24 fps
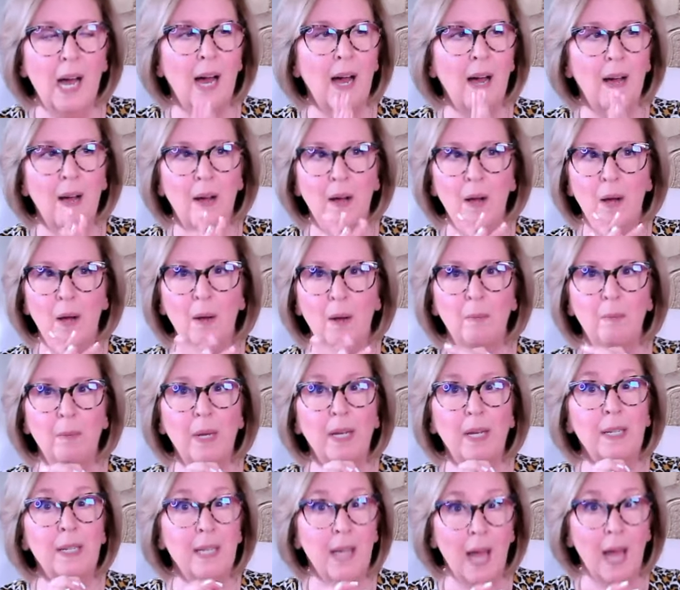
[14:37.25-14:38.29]
Um,
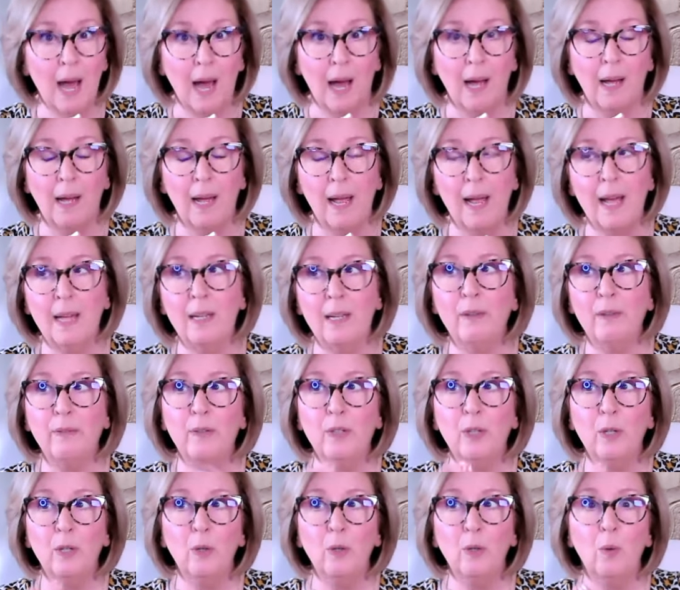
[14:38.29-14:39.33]
yeah, and if
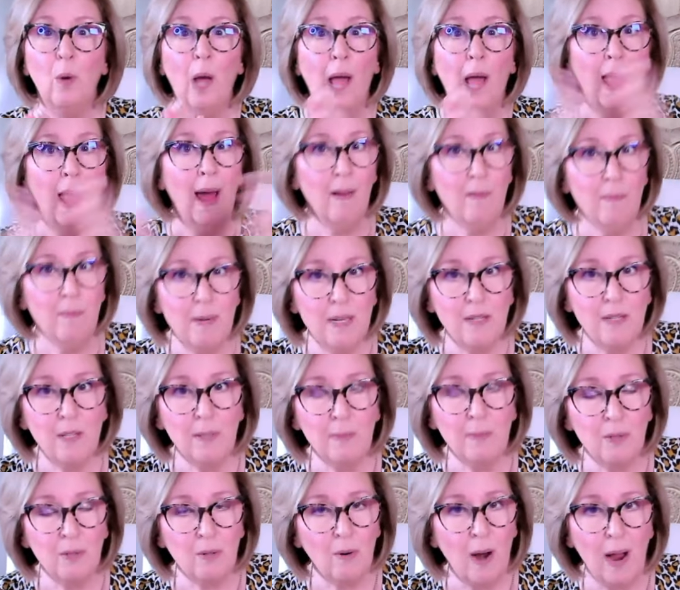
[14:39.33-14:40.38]
you have been
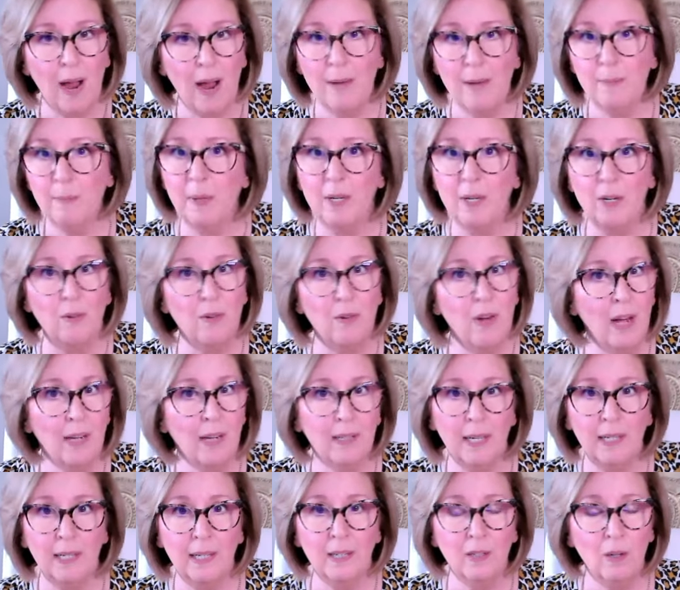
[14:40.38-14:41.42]
subscribed but you're
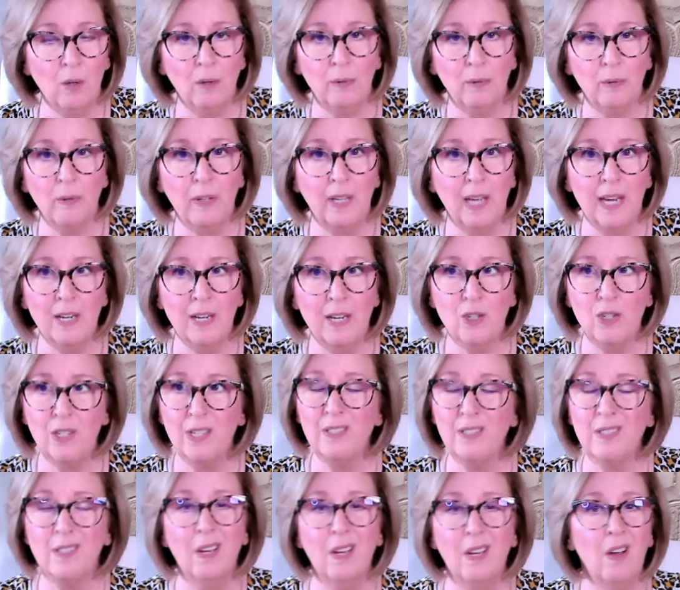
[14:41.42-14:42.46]
not getting
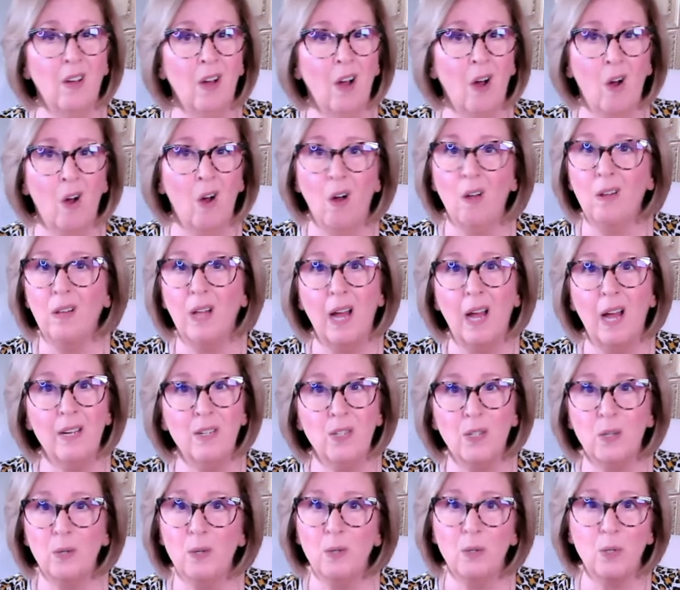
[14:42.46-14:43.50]
notifications, all I
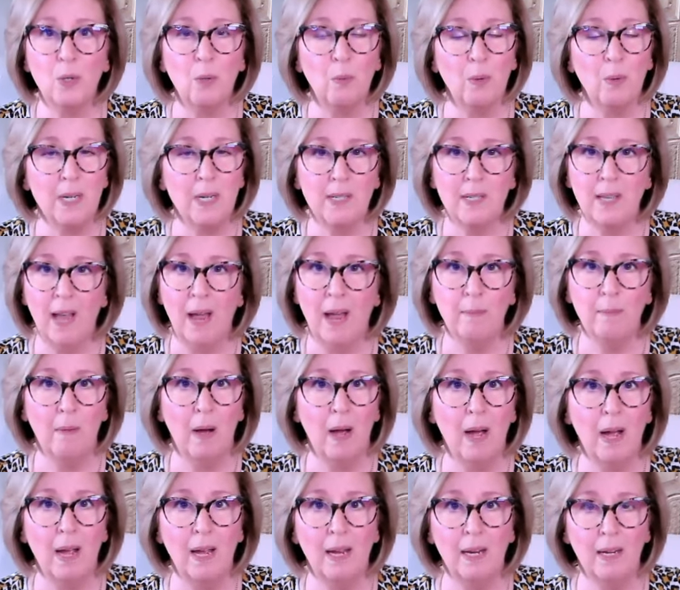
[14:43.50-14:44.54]
do to reset
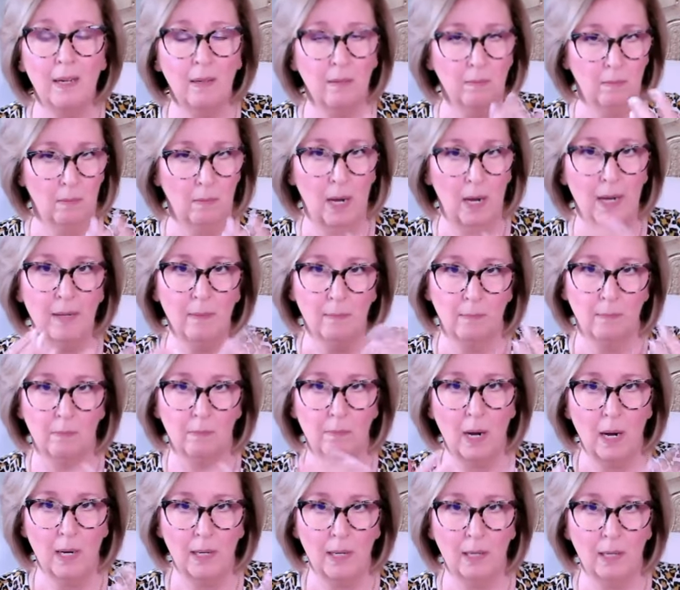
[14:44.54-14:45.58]
my my
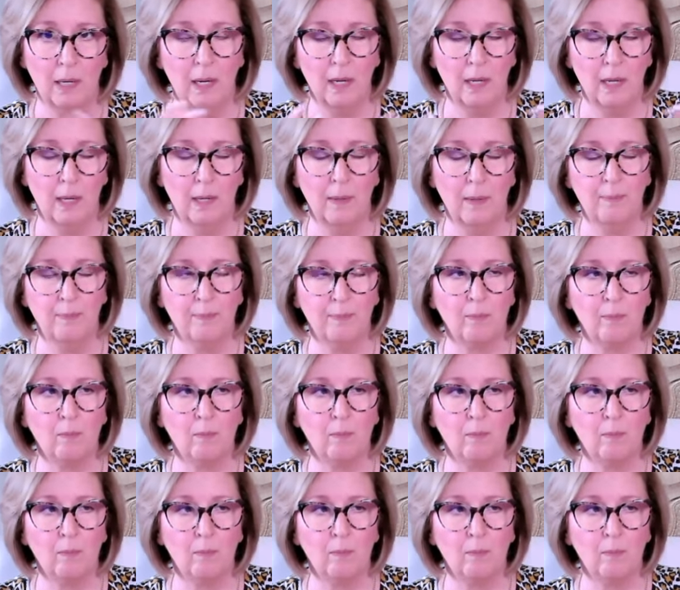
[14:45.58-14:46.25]
my uh,